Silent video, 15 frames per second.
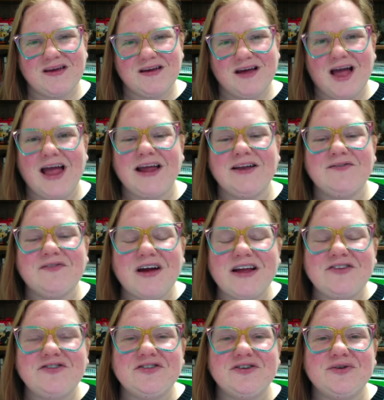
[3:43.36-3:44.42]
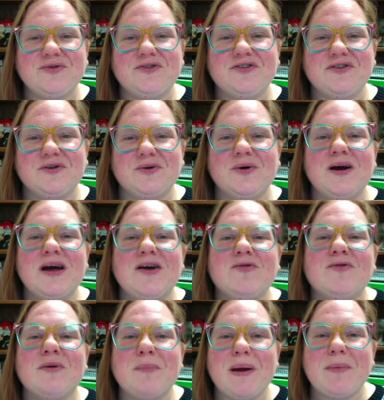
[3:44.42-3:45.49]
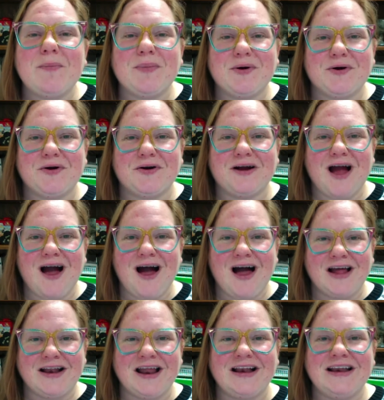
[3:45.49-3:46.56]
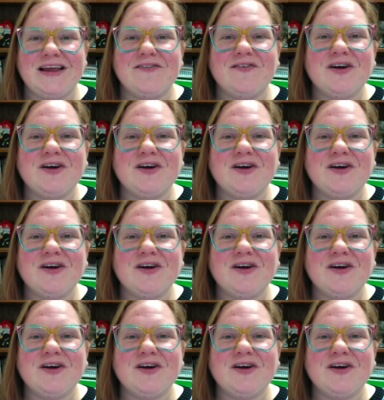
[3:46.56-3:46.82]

I invite you to remember God and give